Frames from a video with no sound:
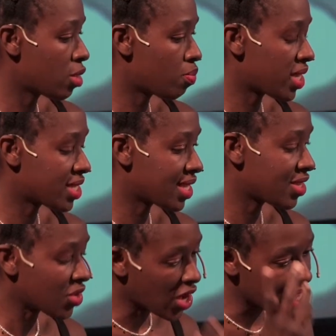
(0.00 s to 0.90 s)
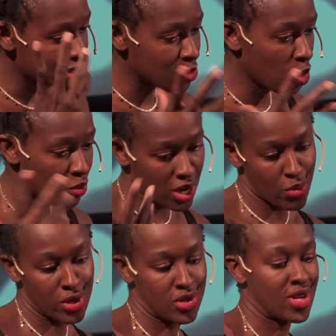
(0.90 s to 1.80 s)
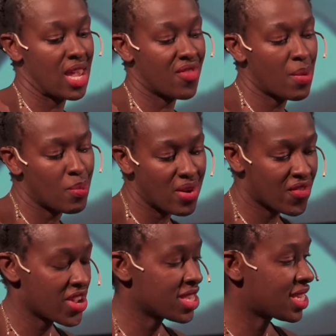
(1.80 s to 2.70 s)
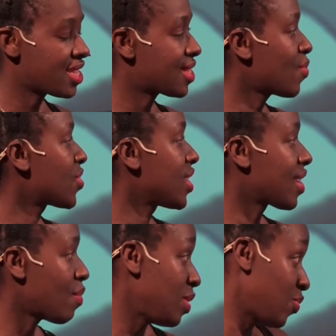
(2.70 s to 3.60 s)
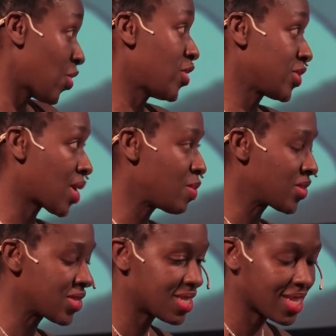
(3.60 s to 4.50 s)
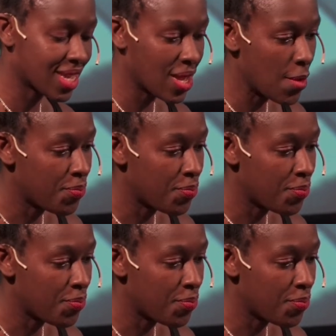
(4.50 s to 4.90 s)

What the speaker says: But you know, I had this moment when I wanted to give up, and my friend said something. I mean, we're also coming to this like,